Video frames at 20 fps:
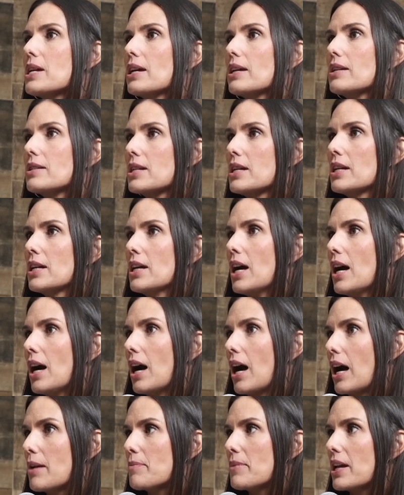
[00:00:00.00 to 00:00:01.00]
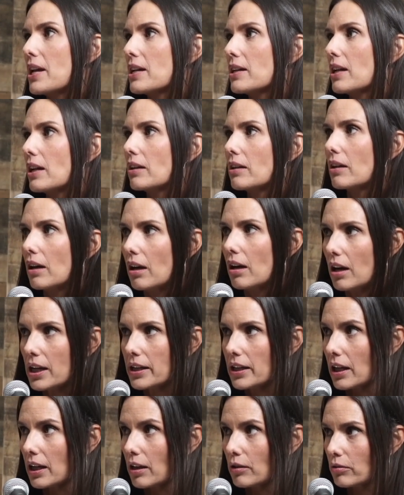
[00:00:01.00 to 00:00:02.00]
And I'm thinking, I
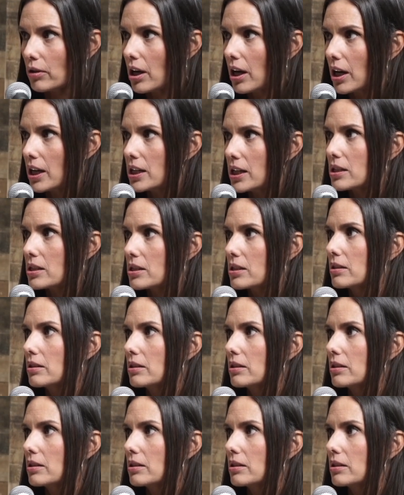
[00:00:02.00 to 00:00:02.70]
can't write.